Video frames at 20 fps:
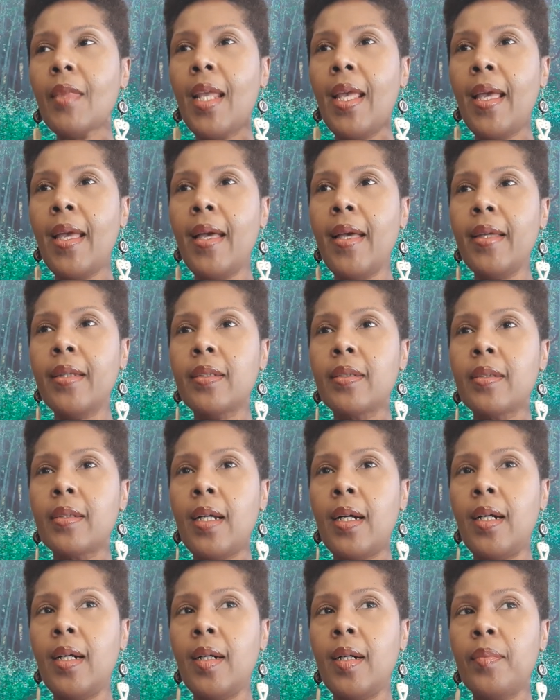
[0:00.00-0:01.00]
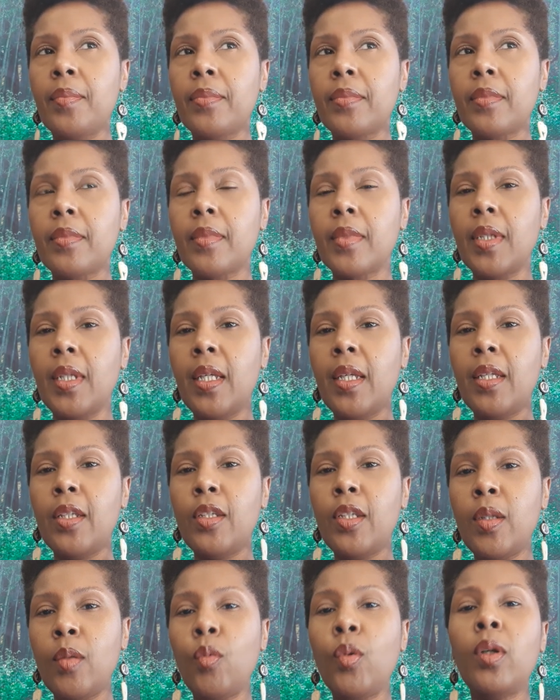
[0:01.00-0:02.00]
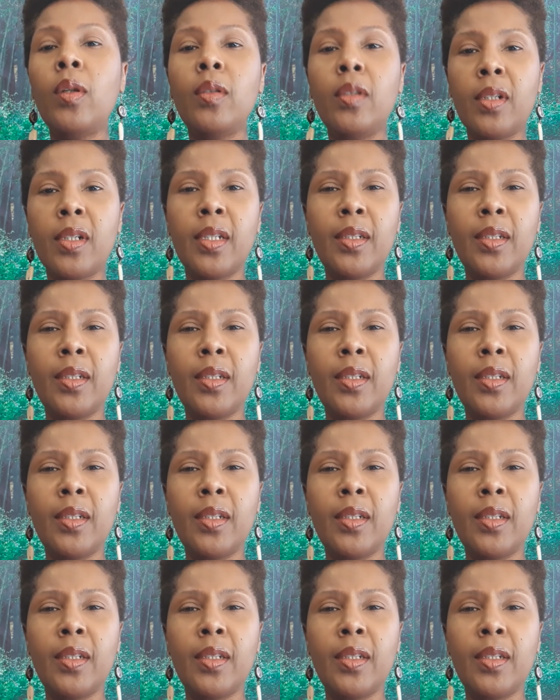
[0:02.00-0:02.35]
And um, it will look